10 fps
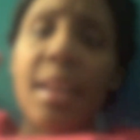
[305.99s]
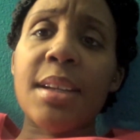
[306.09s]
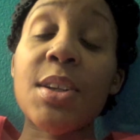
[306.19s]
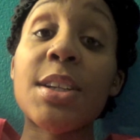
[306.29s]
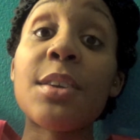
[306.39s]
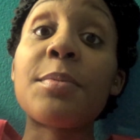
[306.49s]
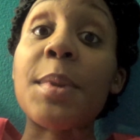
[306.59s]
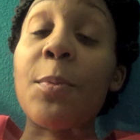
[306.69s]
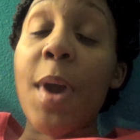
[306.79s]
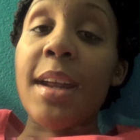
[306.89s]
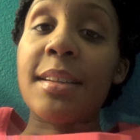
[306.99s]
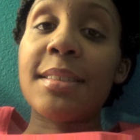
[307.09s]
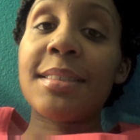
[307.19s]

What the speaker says: She had to from the right